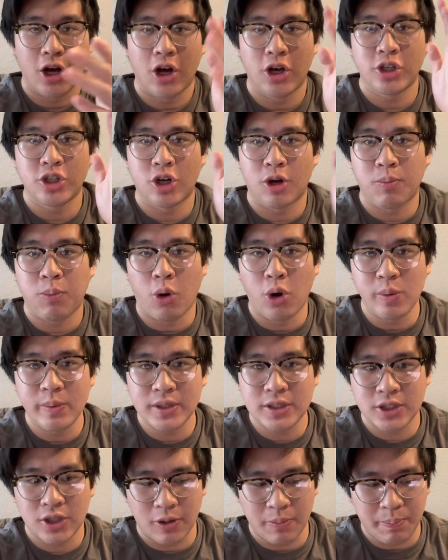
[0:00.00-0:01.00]
Your
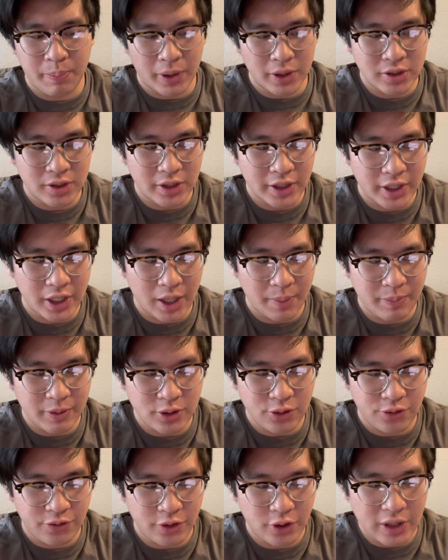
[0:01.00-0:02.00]
appointments start bundling up and
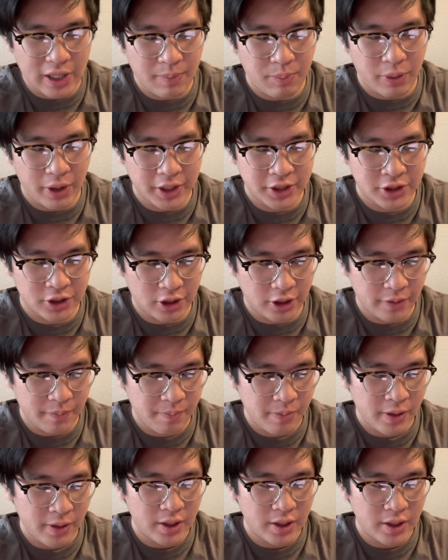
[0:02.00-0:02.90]
you feel that pressure.